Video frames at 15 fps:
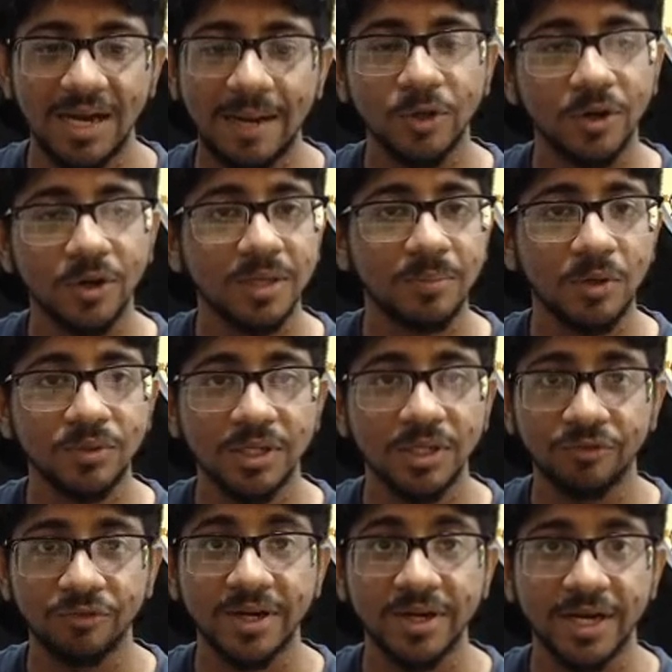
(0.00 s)
talking about a
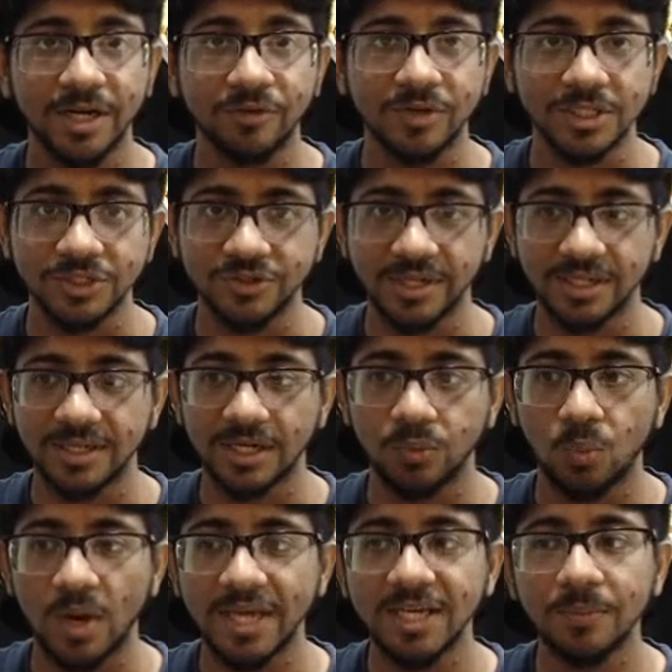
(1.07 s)
different kind of constraint, that
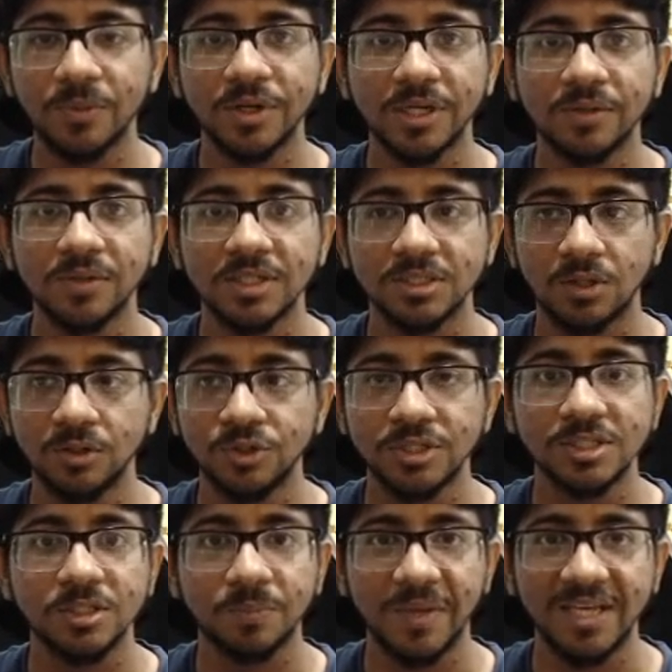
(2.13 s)
why a particular
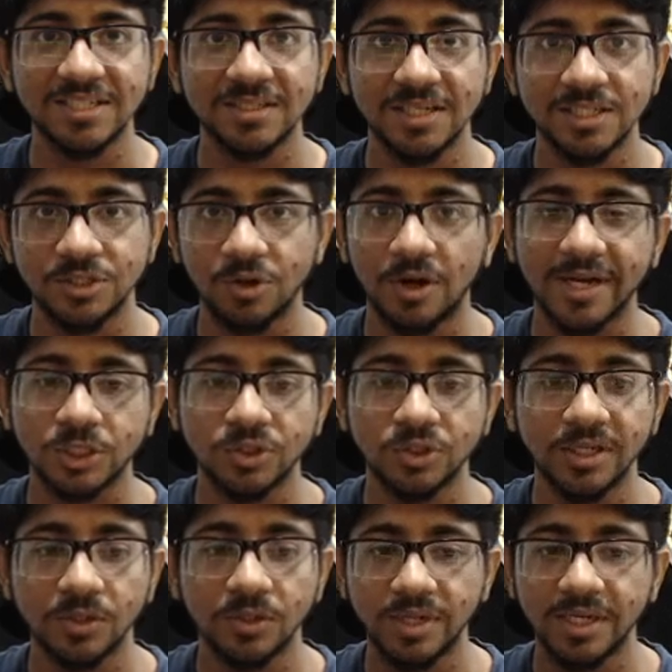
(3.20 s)
solution space is not actually
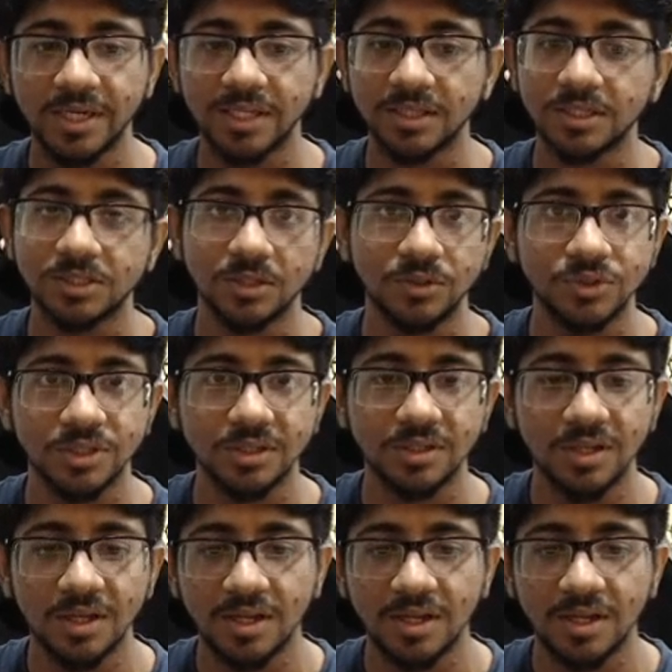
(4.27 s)
included in the solution.